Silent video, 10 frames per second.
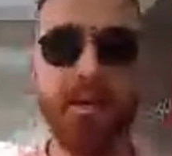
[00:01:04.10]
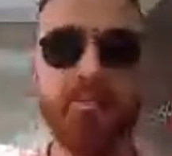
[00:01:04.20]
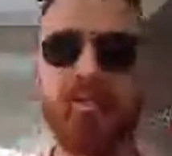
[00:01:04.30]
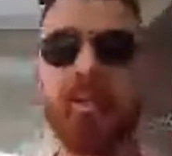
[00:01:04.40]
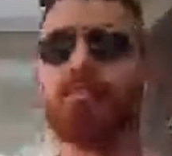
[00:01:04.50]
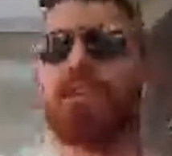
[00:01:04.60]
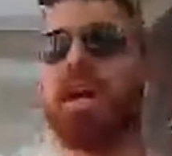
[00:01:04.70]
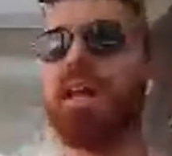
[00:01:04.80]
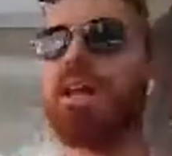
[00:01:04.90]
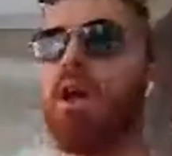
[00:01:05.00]
in a family day,
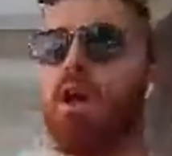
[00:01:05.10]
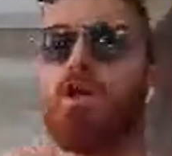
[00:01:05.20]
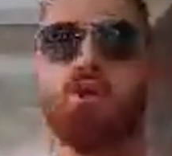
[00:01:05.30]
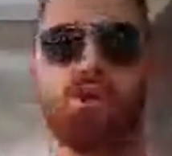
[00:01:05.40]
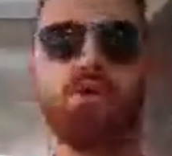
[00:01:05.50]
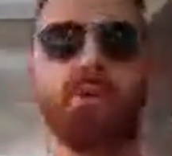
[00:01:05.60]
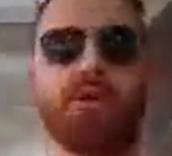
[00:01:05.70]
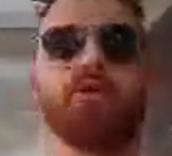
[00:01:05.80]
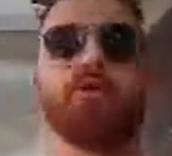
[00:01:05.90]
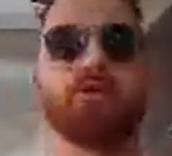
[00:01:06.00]
you're
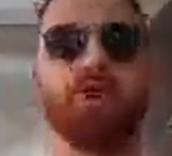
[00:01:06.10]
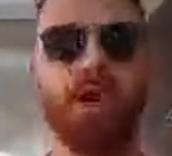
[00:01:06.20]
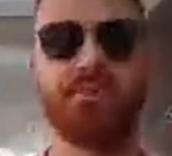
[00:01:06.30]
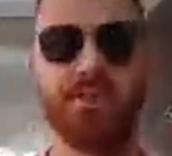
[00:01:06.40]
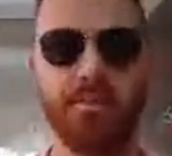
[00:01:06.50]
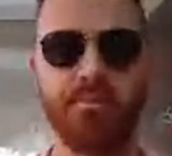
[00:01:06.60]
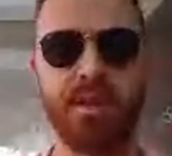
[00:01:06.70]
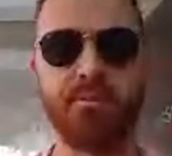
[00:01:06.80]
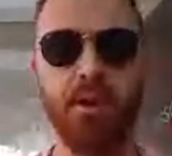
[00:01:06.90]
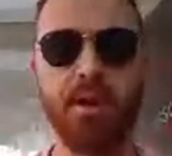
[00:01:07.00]
doing to achieve
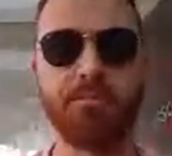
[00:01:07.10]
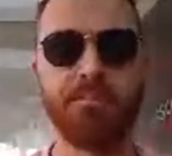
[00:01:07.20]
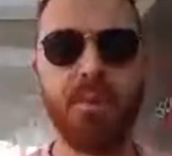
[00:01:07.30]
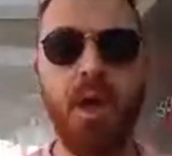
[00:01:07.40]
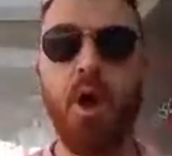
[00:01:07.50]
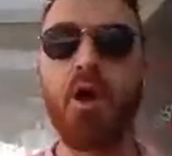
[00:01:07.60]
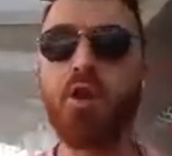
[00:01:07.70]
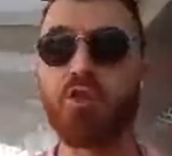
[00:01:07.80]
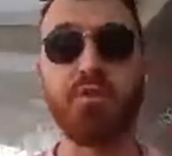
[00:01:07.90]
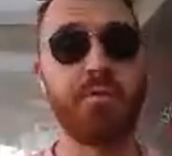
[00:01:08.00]
something, right?
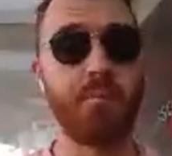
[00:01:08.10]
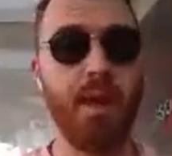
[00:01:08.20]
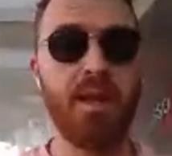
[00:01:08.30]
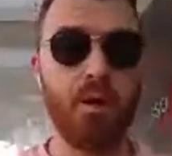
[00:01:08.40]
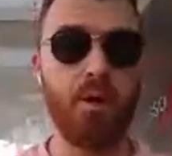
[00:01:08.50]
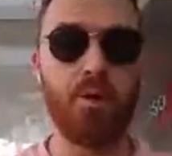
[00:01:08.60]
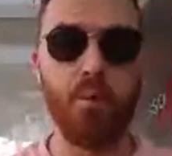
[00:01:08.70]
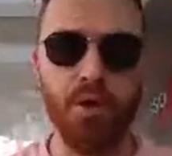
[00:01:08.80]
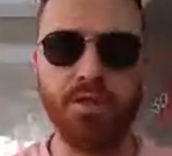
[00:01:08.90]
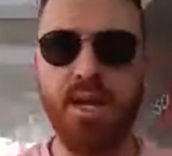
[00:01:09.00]
So for me, on a
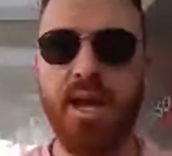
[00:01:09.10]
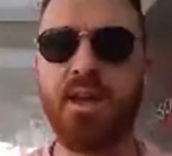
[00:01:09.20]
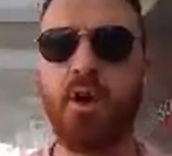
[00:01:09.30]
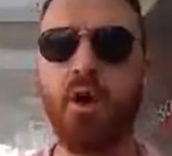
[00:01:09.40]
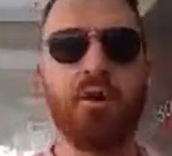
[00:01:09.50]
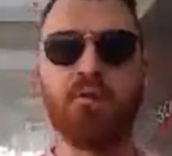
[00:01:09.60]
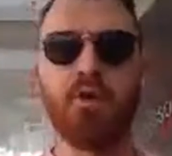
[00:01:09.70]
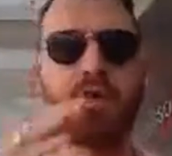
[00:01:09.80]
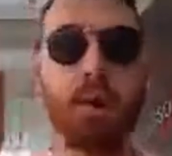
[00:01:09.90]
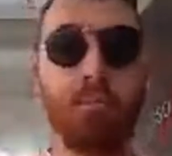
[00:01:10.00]
work day, I've got
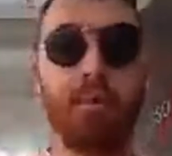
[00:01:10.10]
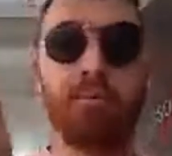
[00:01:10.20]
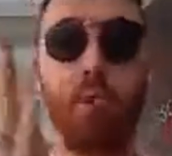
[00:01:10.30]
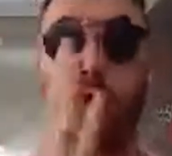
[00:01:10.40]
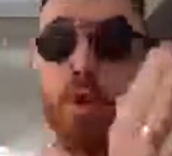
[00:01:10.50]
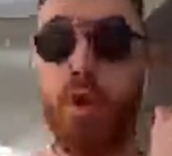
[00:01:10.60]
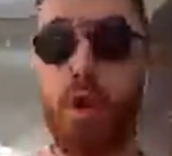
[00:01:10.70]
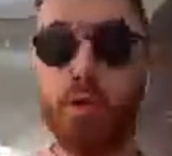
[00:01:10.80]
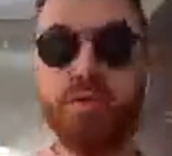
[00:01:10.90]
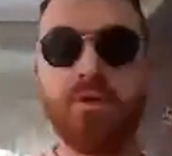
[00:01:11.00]
a number of work
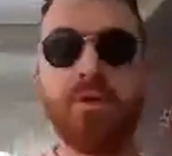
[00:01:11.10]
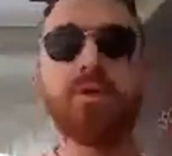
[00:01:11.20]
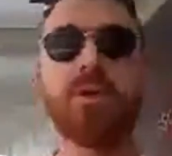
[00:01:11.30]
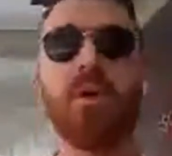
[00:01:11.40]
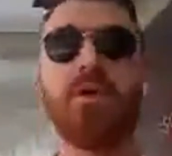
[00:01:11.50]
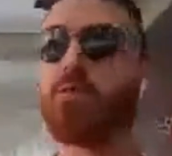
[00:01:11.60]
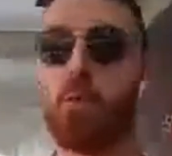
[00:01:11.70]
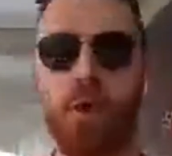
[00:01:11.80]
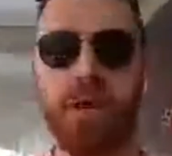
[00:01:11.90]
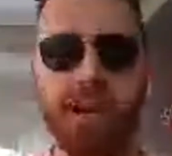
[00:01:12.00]
goals that I
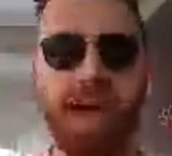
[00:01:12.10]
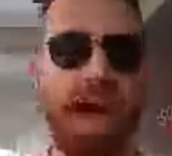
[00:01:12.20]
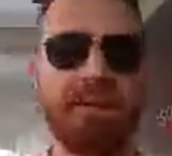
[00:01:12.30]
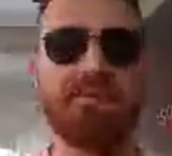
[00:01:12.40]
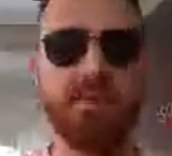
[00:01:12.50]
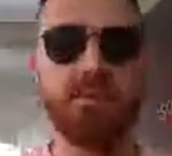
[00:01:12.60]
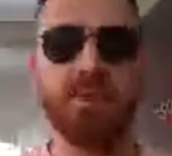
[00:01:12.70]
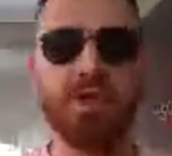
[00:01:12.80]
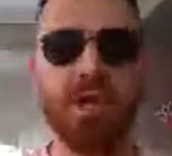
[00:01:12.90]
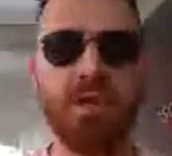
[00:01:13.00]
really have to
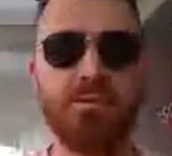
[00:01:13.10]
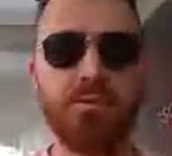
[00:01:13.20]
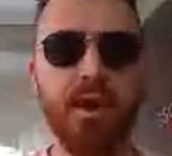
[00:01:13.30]
achieve.